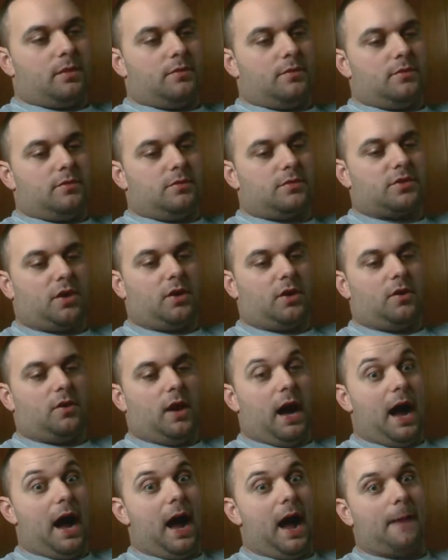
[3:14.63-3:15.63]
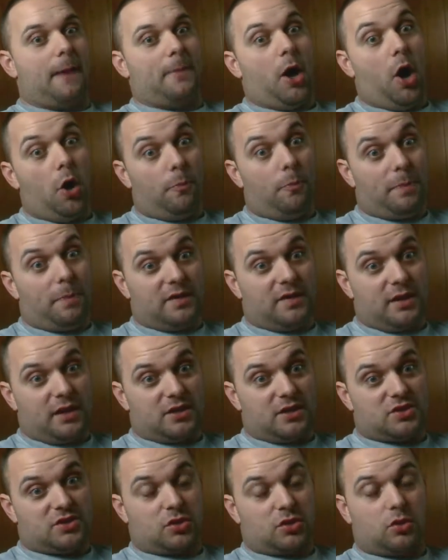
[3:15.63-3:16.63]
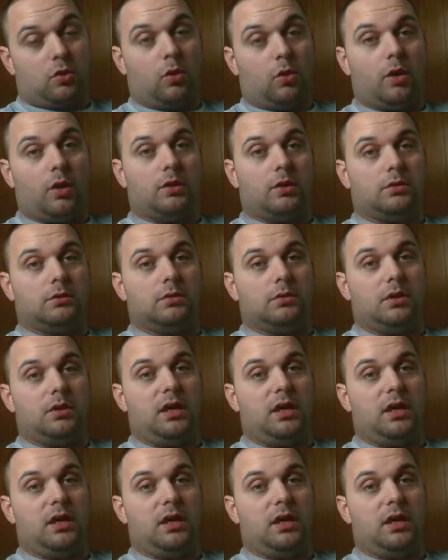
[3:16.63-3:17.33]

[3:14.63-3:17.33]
So I'm hoping that it's the coil.